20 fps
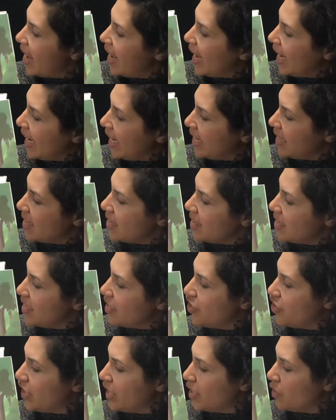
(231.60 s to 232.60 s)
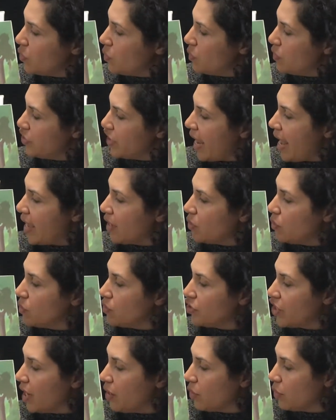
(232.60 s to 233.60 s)
In the jingle jangle
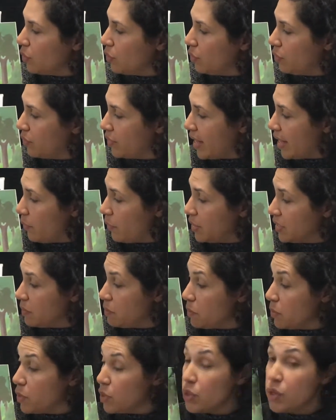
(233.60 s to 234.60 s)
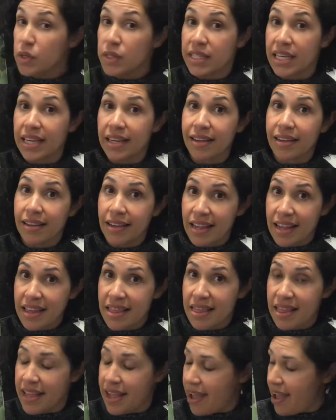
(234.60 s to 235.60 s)
jungle, there was music in
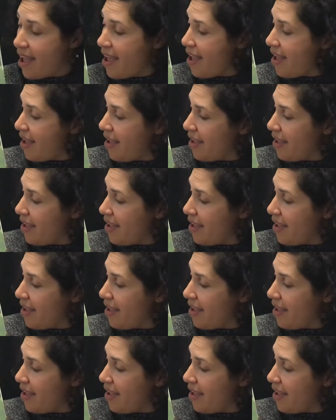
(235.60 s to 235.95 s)
the air.